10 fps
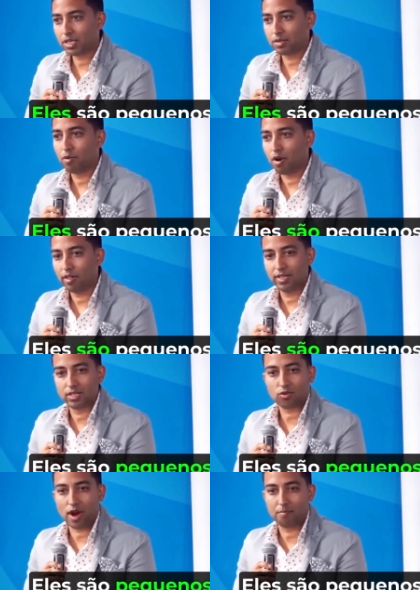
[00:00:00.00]
They're small
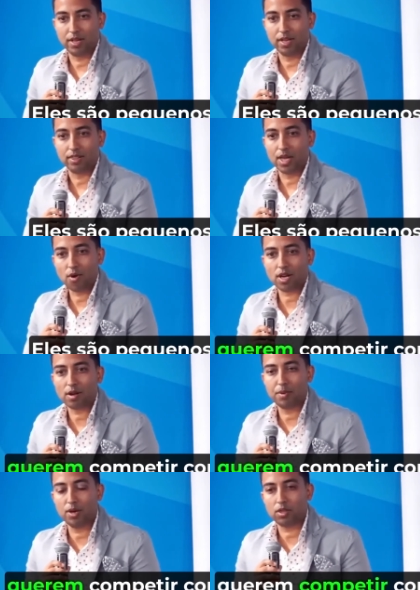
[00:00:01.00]
and scrappy. They want to
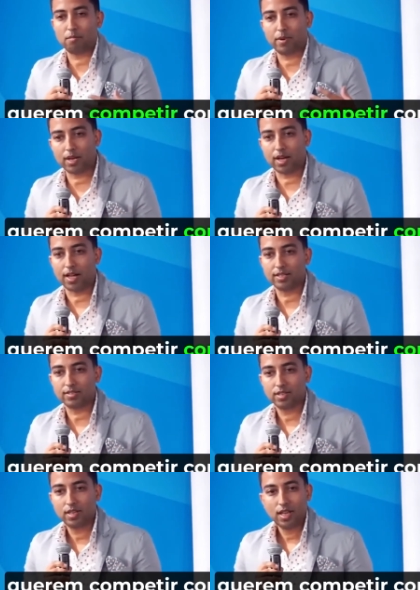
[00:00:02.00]
compete with the big
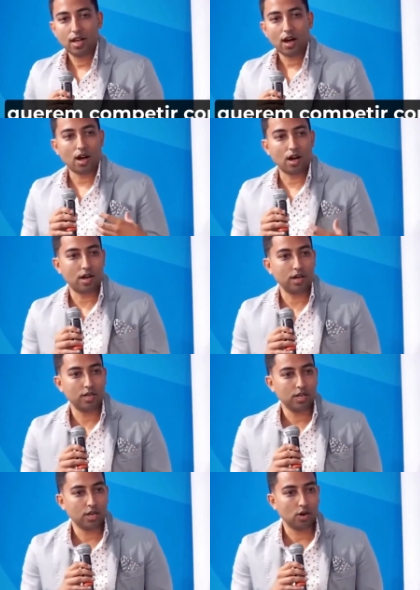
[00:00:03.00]
guys uh,
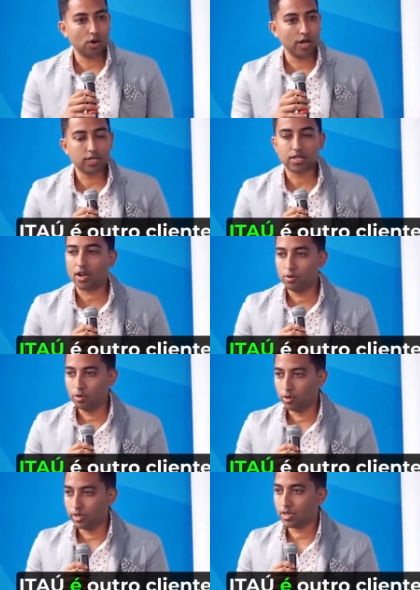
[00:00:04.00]
you know,
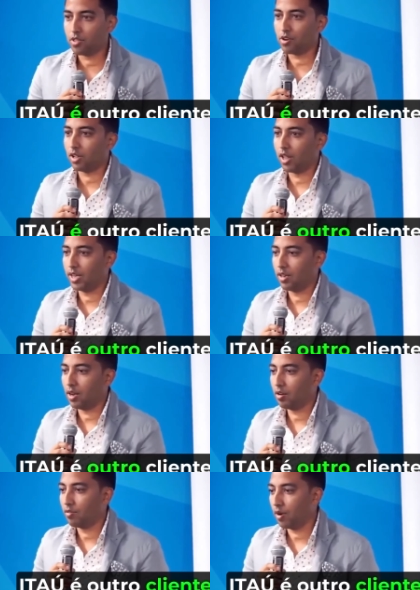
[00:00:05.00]
Itaú is another client
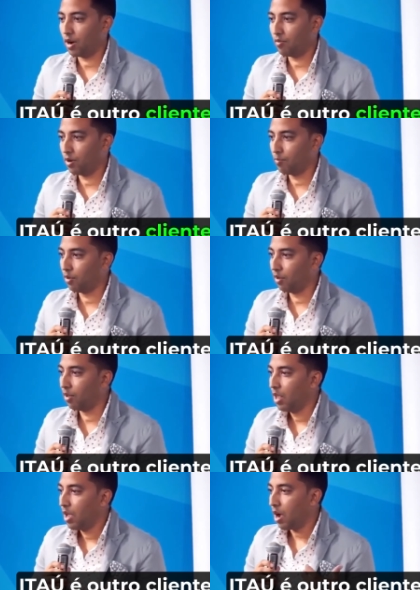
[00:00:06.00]
of, of Ripple.
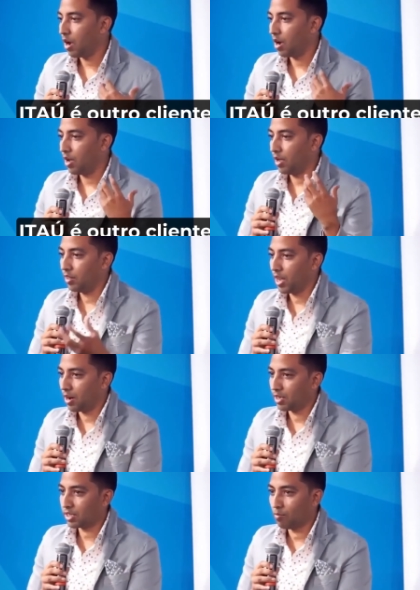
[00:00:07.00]
Uh,
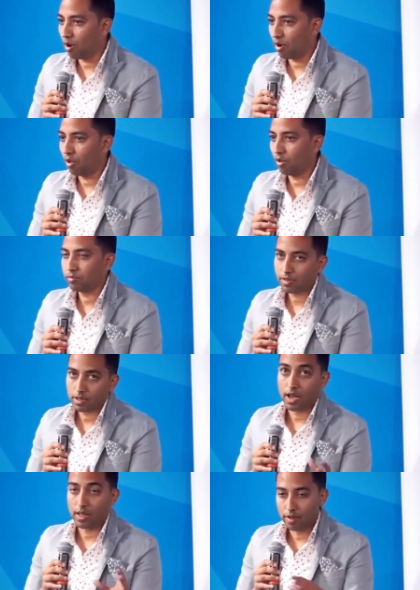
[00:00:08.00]
they are a small,
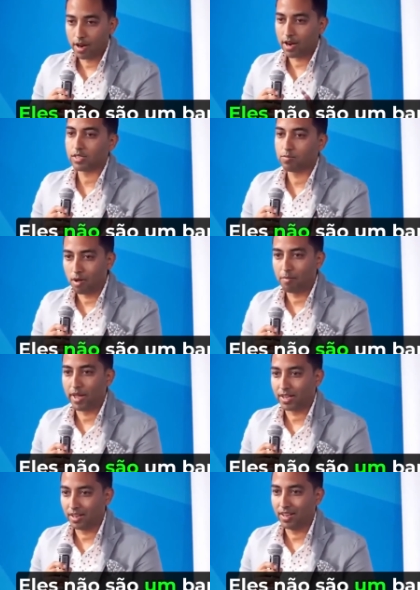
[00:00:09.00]
uh, they're not a small
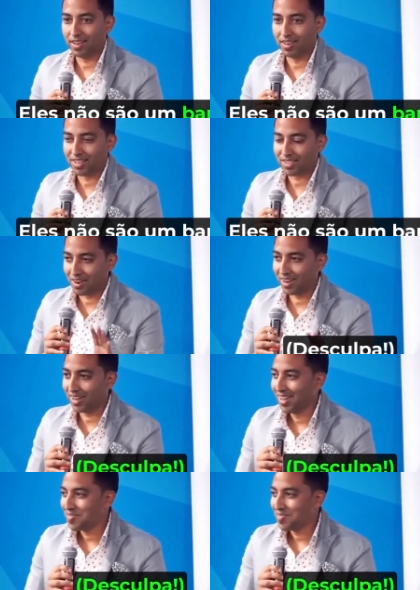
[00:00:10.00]
bank in, in uh, sorry.